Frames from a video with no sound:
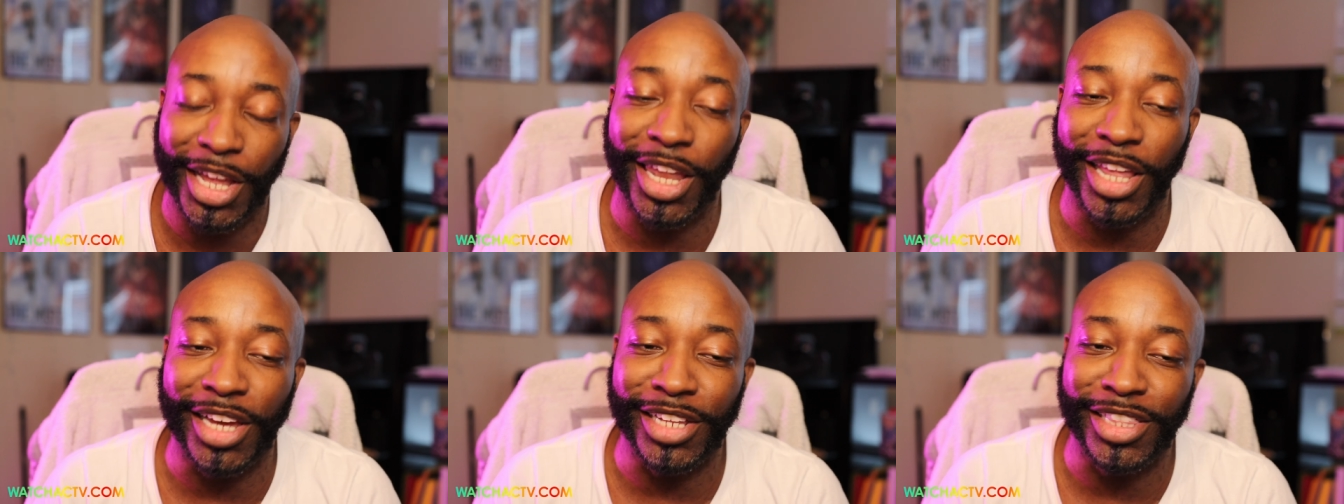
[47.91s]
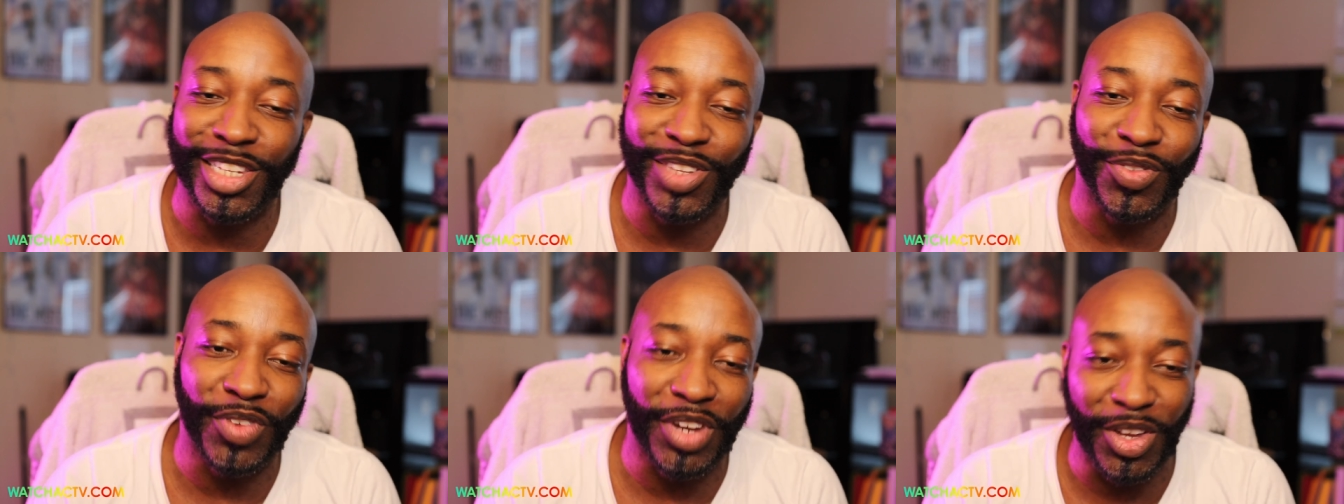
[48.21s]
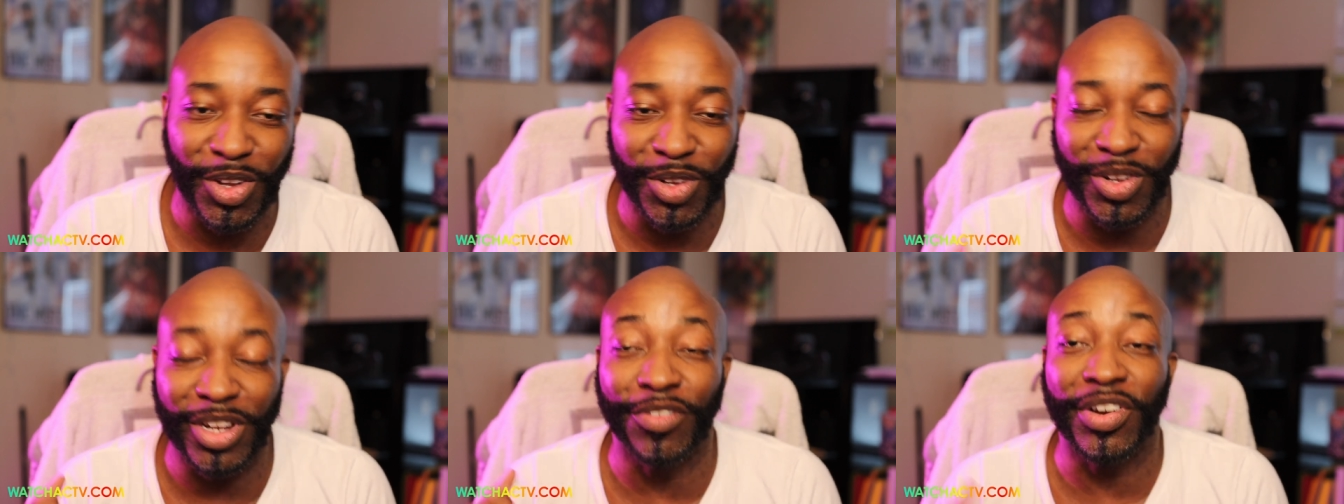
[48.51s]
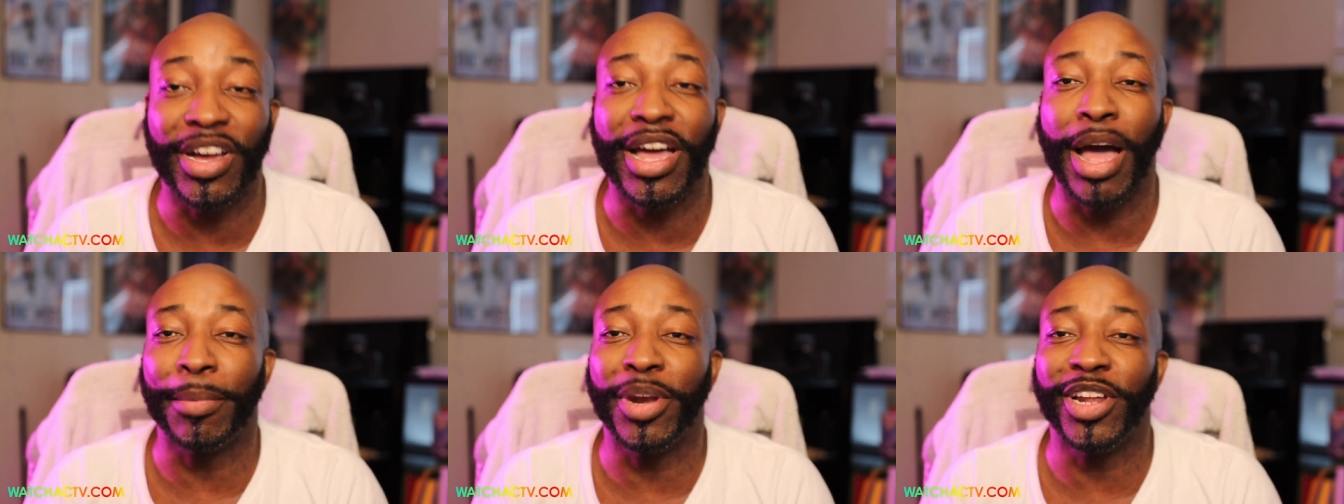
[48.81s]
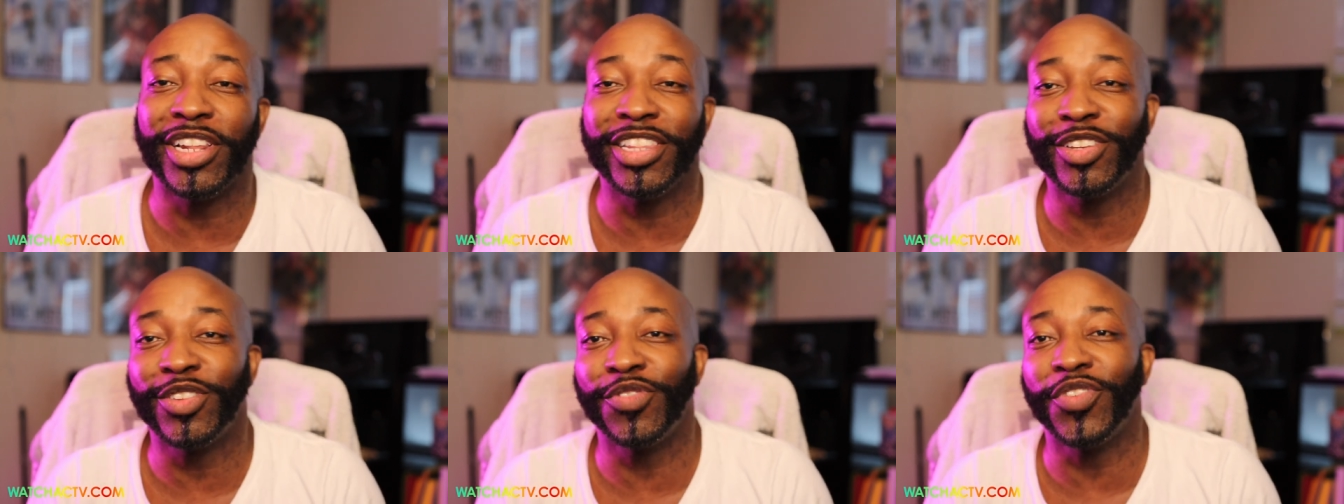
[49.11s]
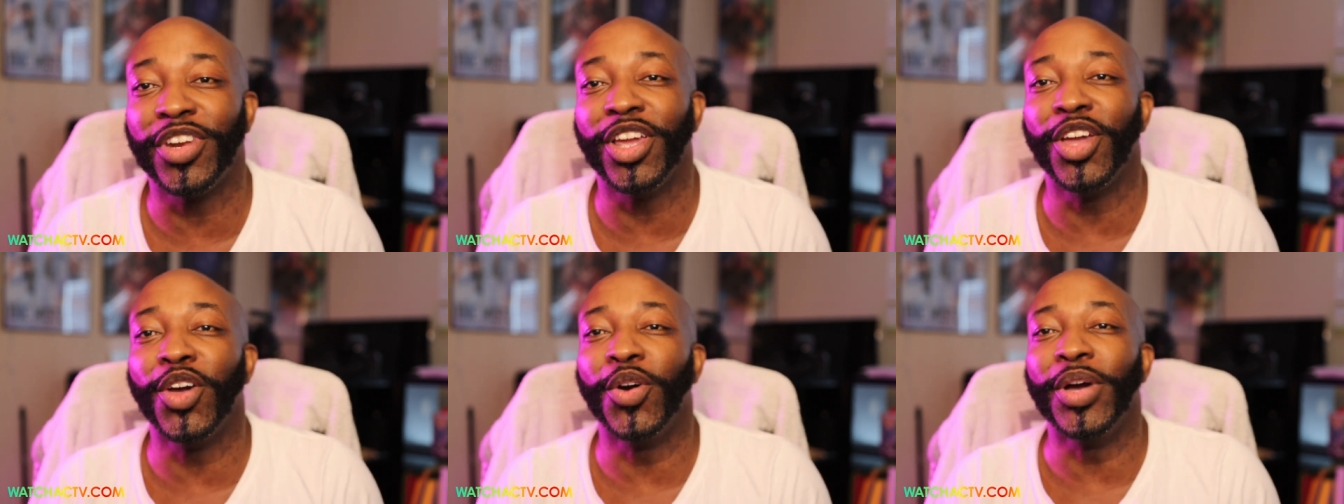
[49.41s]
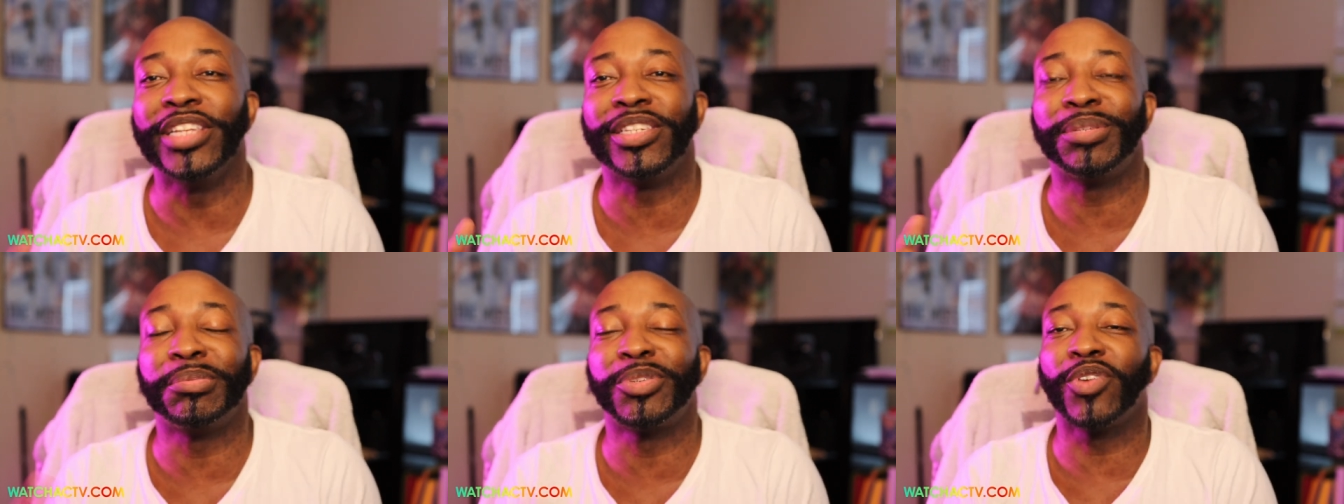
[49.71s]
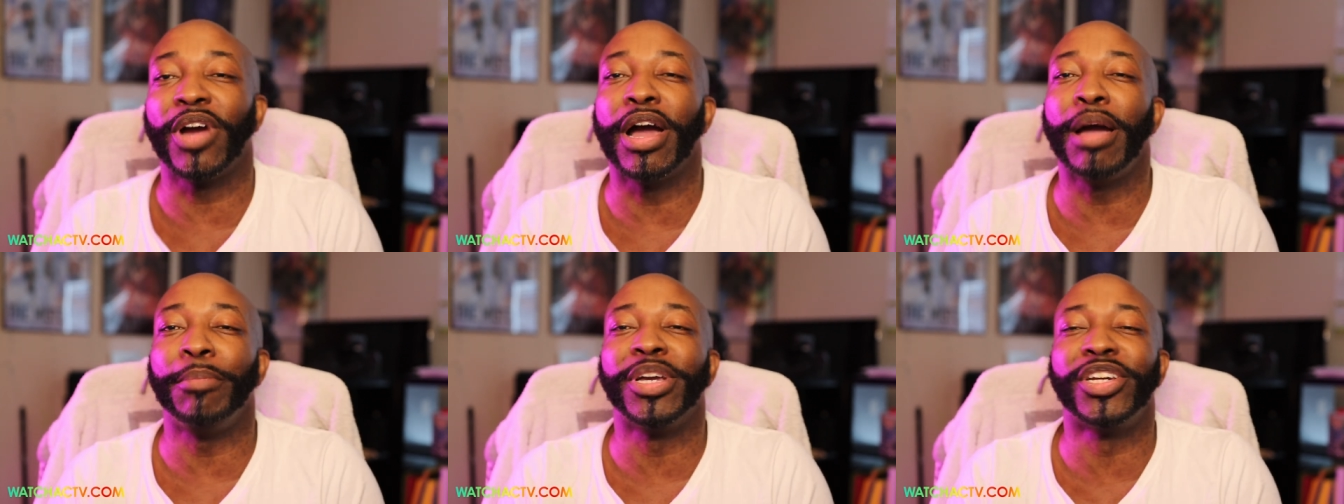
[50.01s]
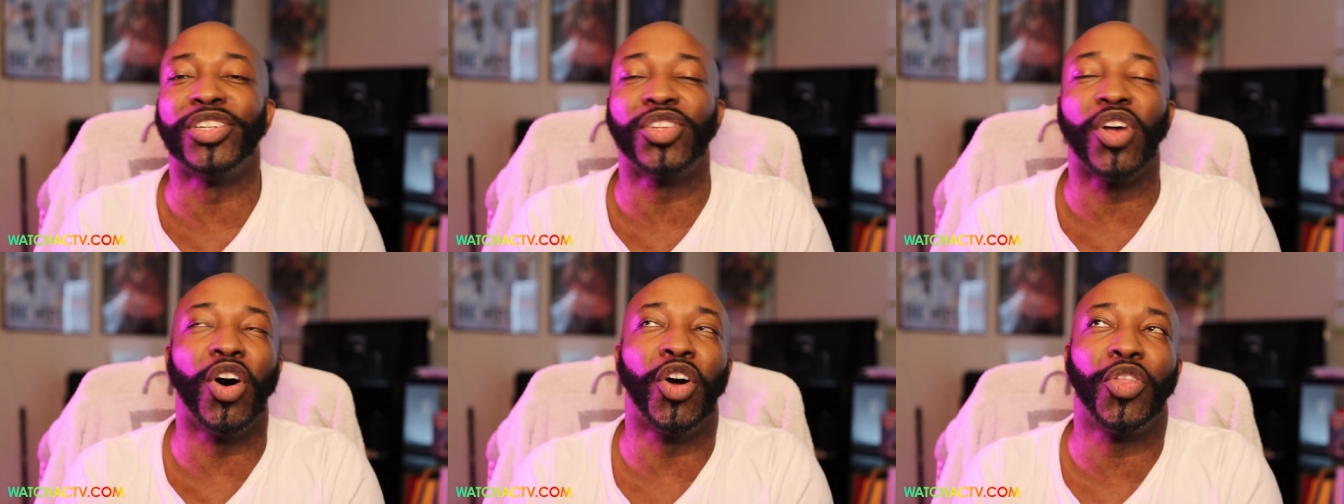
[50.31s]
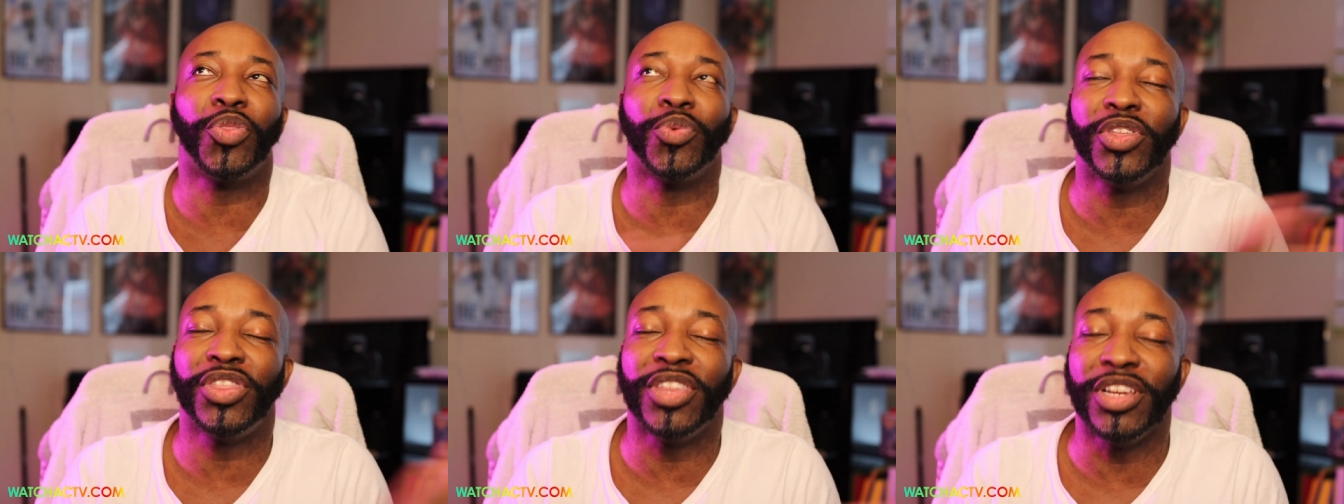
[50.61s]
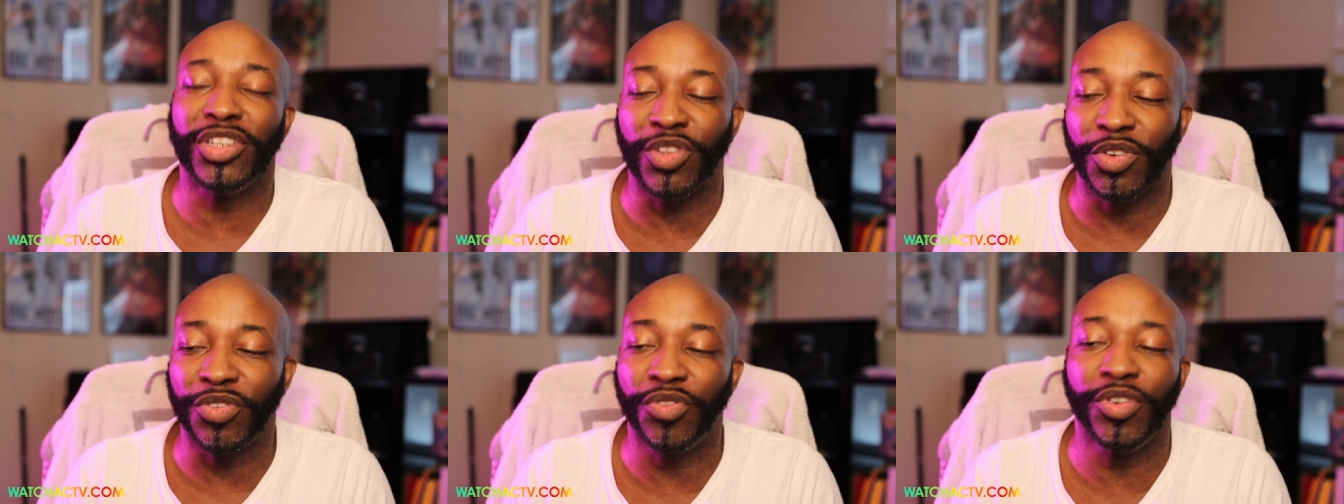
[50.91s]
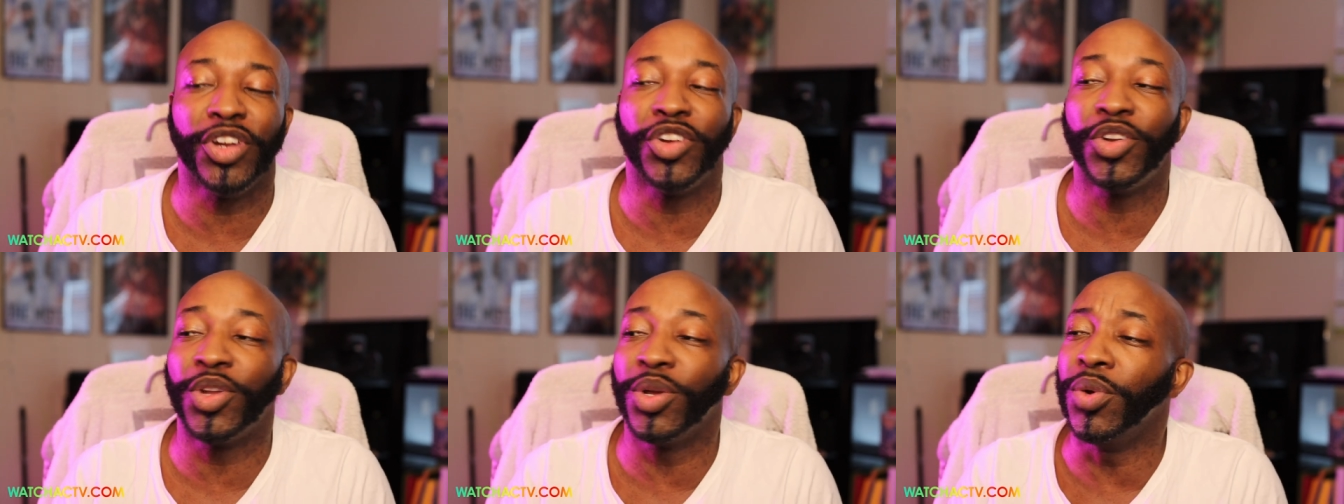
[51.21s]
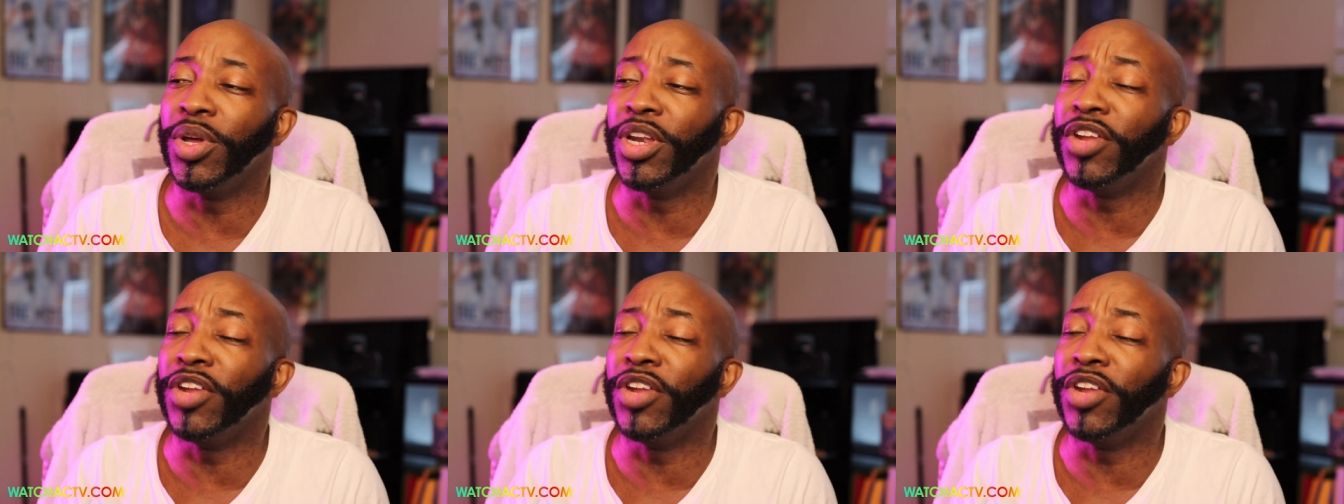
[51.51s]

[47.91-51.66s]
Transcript: Like this video, leave a comment on this video, and subscribe because all three things are free to do.